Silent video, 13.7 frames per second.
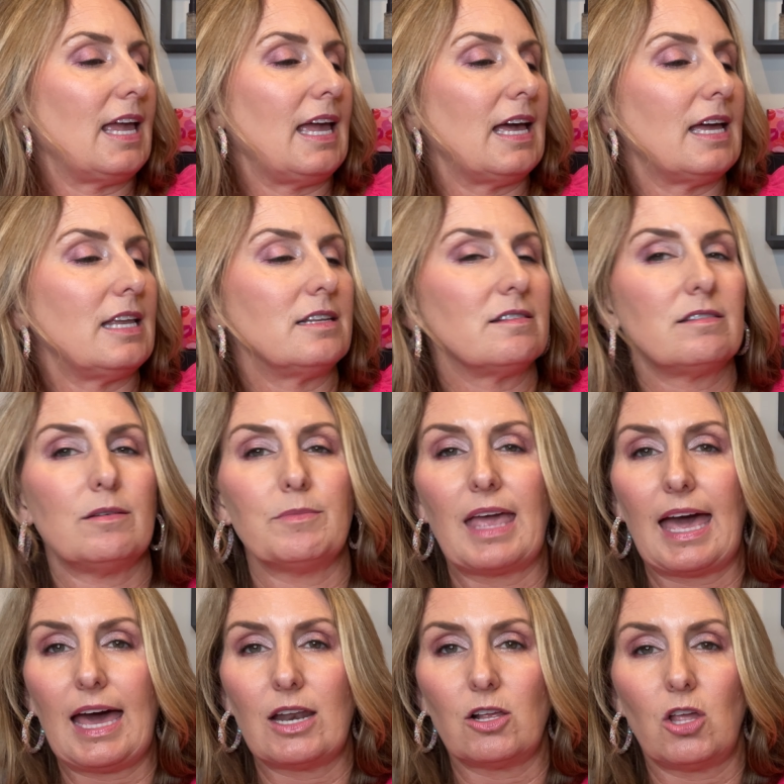and some
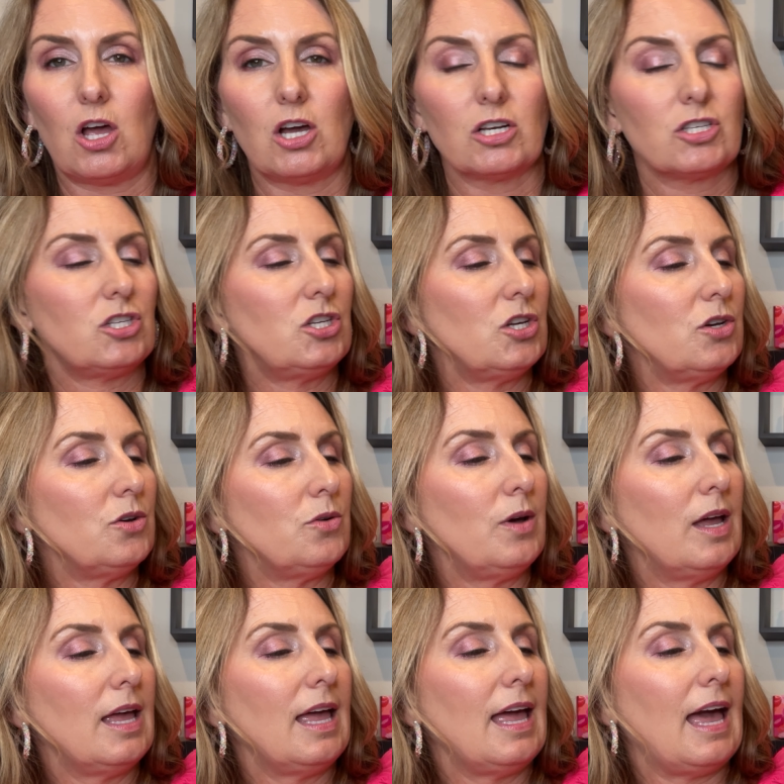catalogs too.
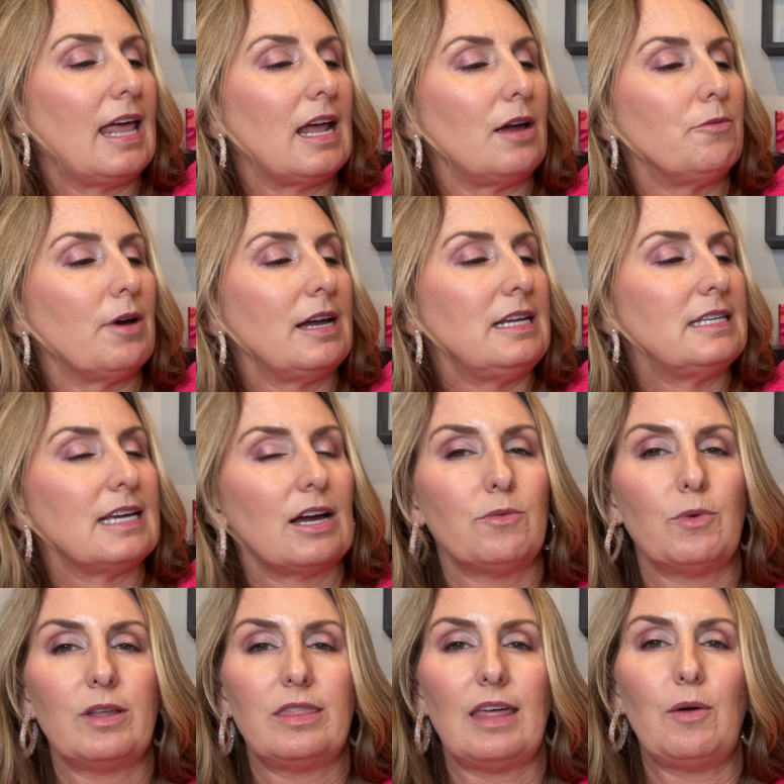And I write down
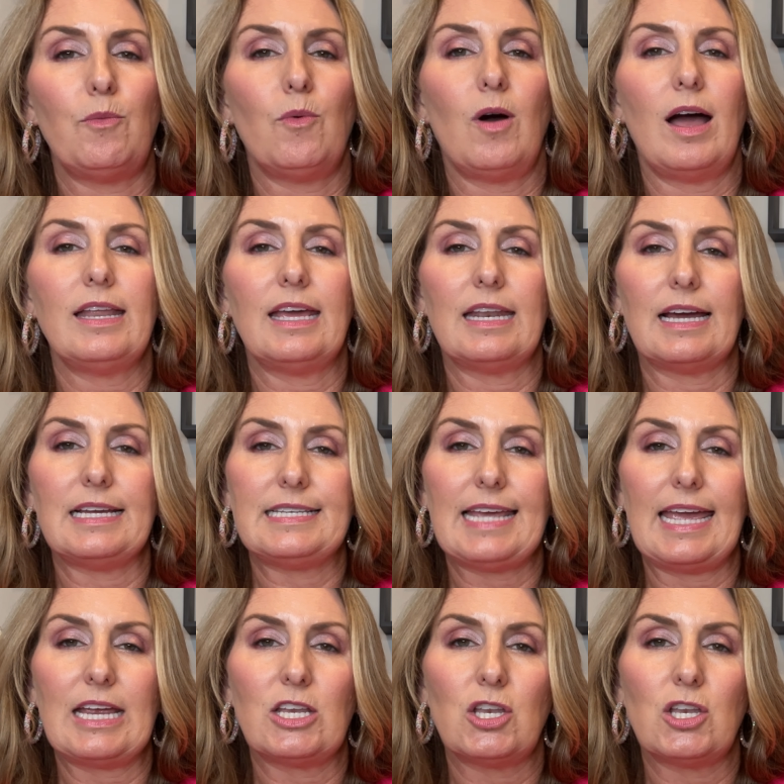what they want, and I take